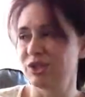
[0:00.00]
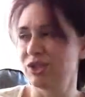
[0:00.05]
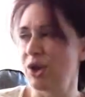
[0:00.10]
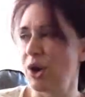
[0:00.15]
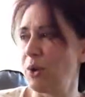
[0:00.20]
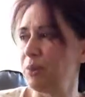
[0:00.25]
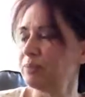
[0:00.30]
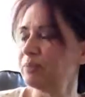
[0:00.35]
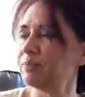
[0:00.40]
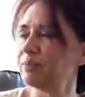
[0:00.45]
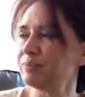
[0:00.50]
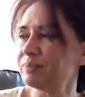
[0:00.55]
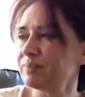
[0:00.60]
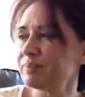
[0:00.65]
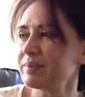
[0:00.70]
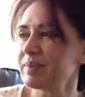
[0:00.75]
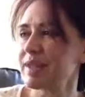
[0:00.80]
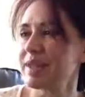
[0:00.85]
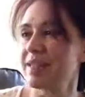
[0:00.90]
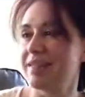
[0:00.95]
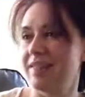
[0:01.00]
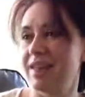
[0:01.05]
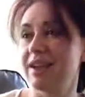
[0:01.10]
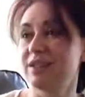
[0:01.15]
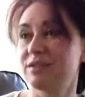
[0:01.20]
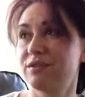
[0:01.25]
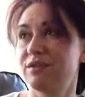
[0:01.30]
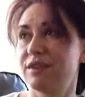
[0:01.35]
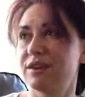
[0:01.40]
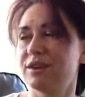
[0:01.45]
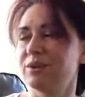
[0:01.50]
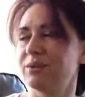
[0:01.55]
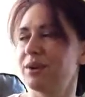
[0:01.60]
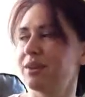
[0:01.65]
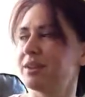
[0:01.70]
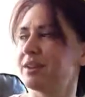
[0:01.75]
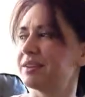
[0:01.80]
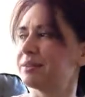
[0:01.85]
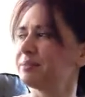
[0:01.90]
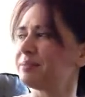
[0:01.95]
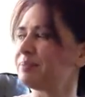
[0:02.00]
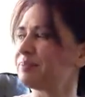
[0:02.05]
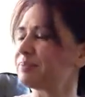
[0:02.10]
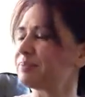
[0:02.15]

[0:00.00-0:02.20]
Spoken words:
So that's funny right there.